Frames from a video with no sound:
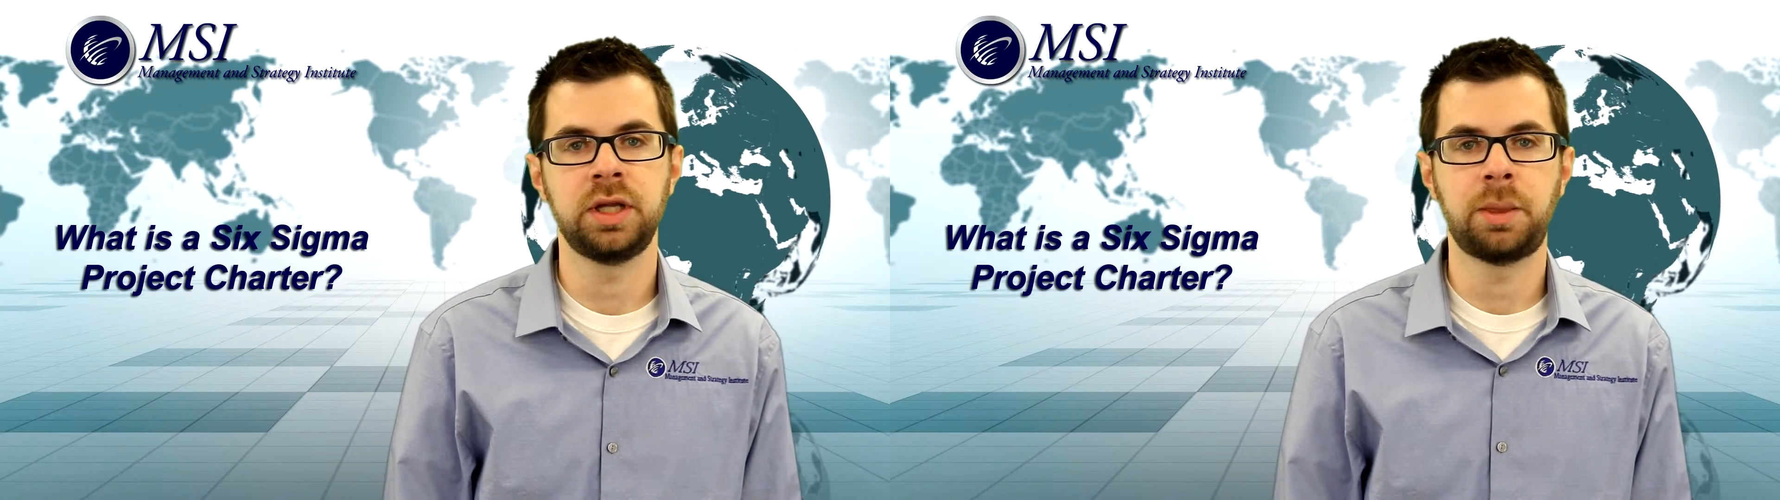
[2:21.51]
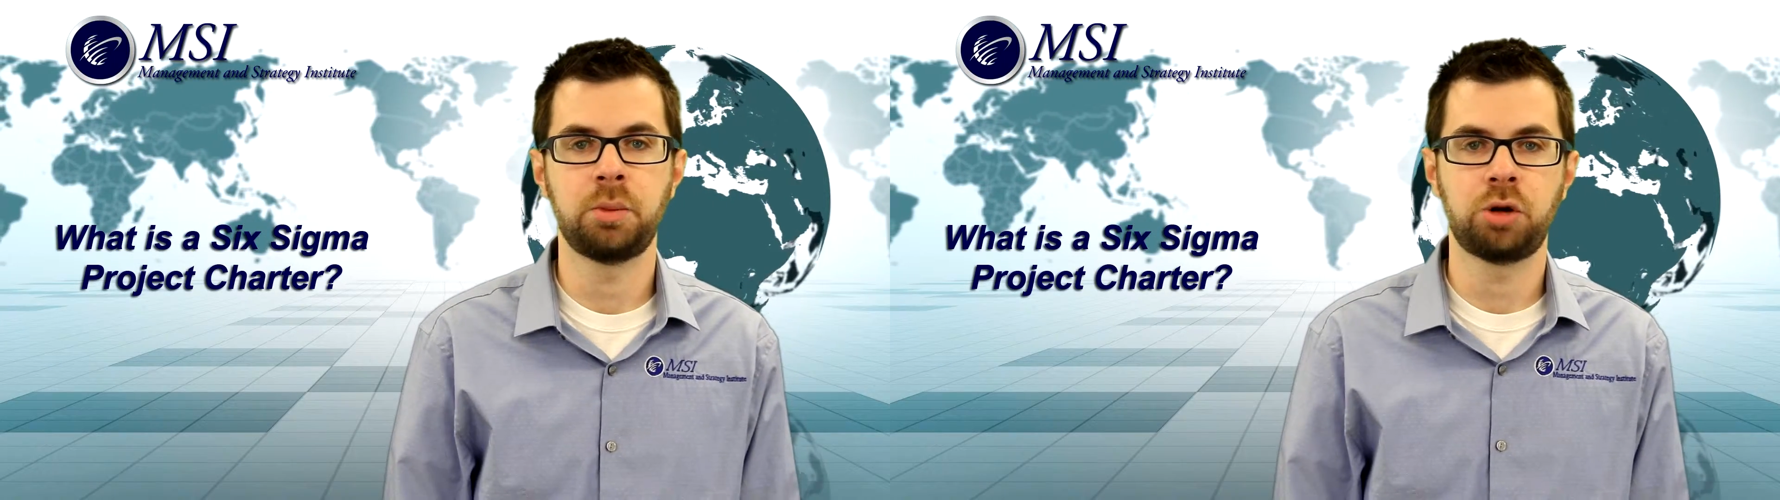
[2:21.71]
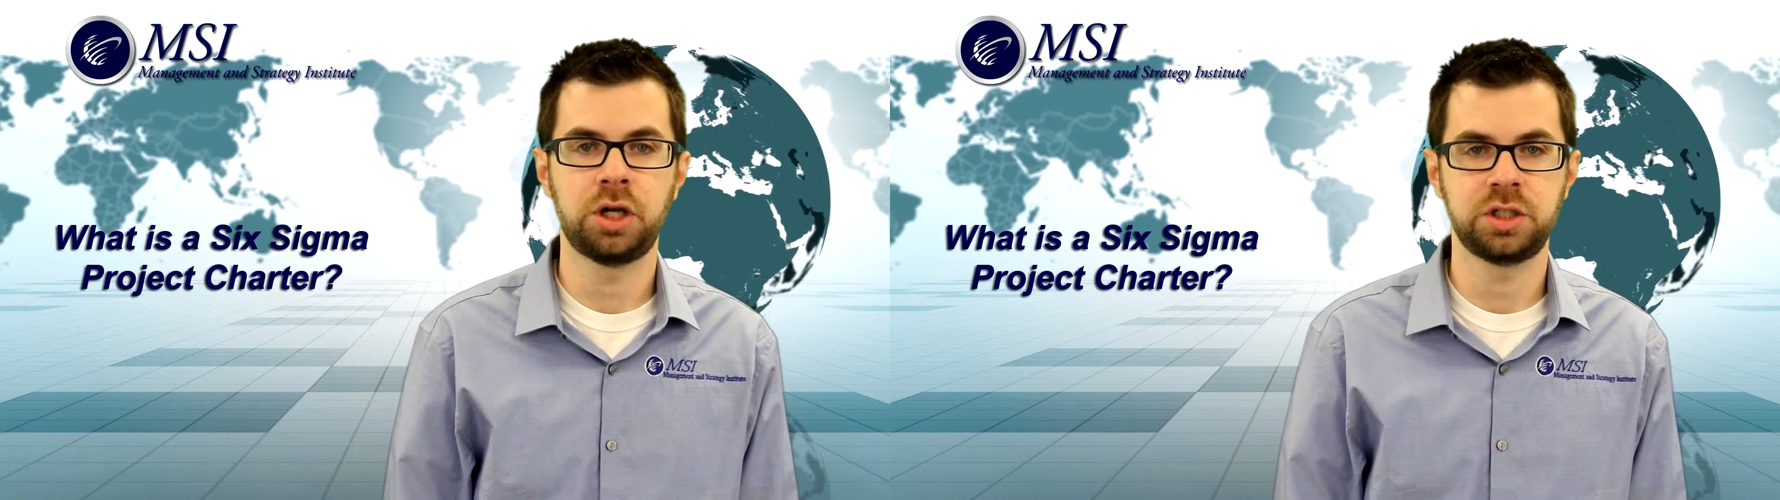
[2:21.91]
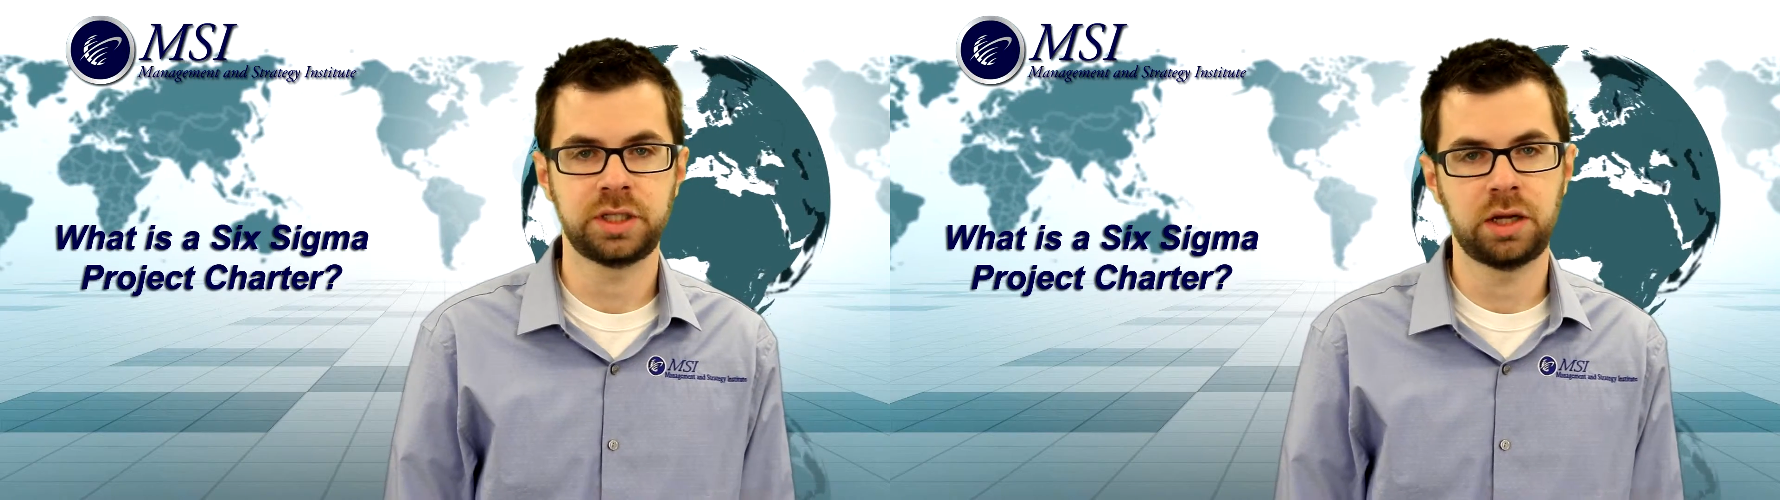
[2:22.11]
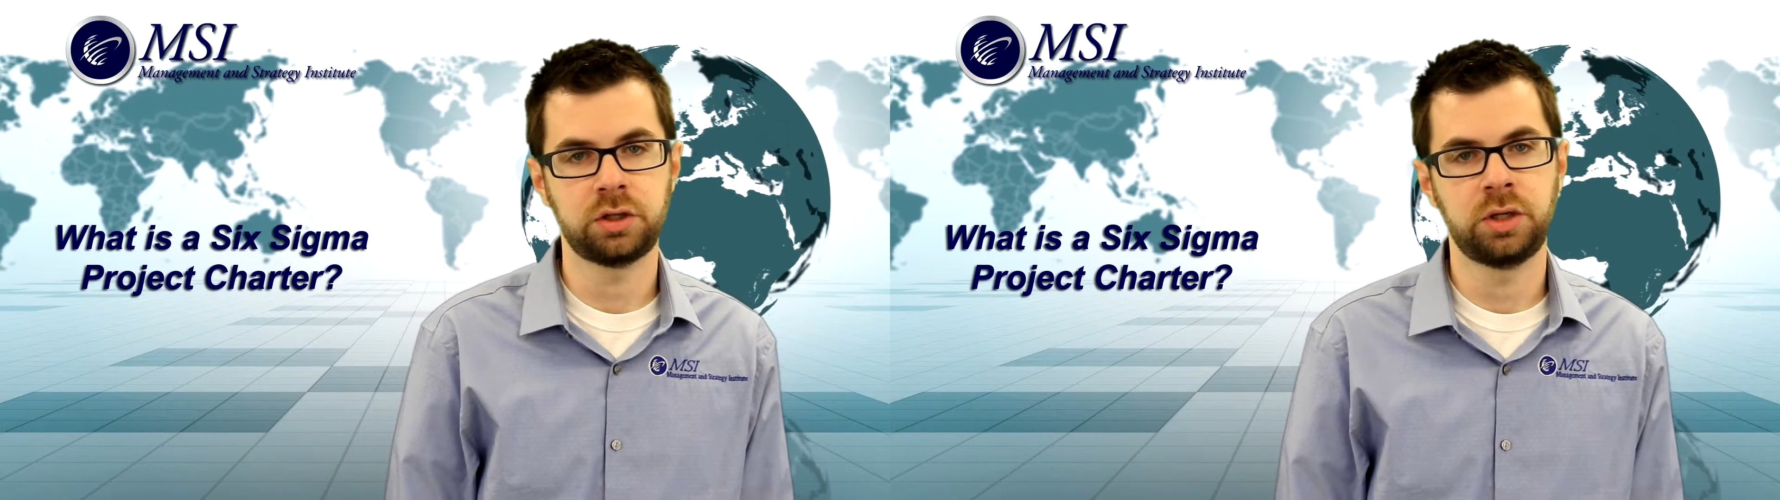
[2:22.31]
and the project
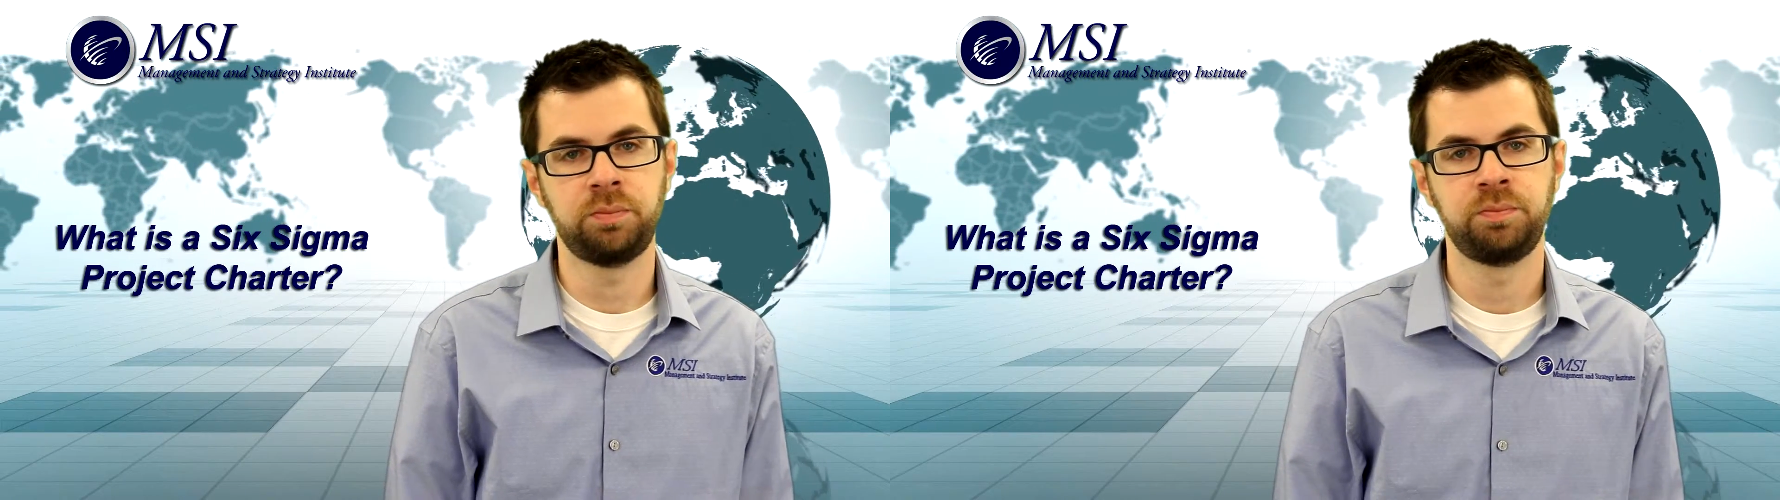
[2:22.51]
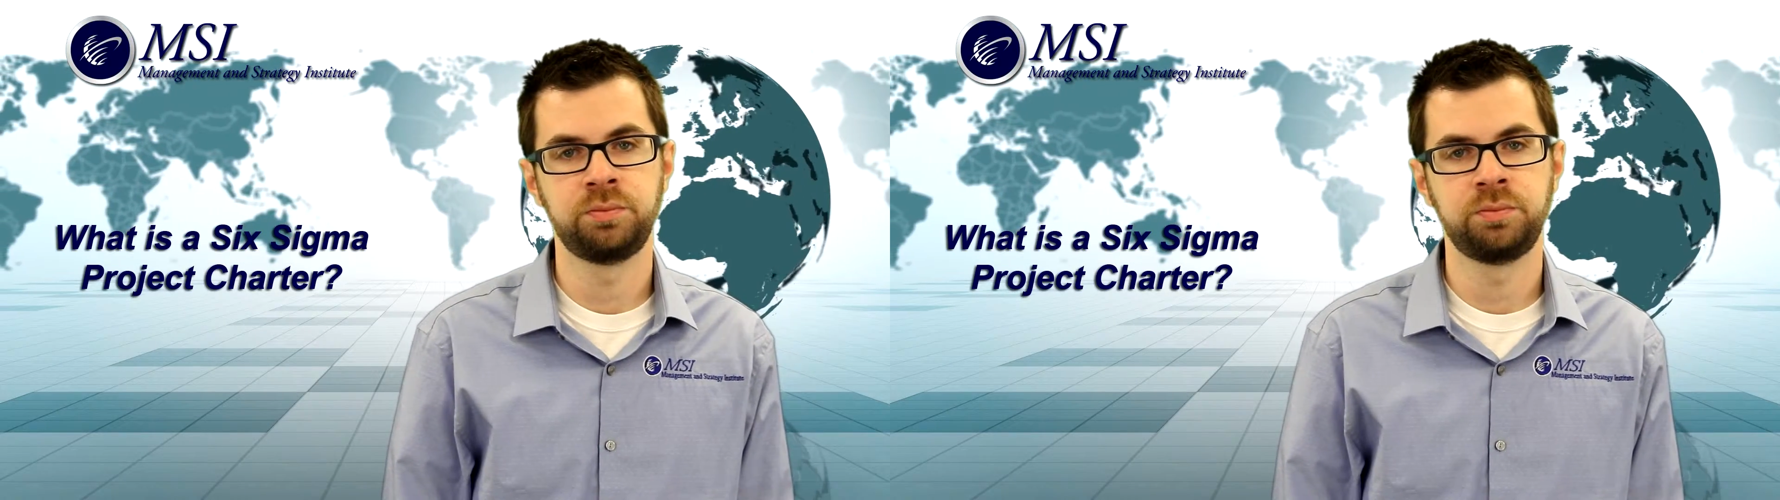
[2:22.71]
outcome.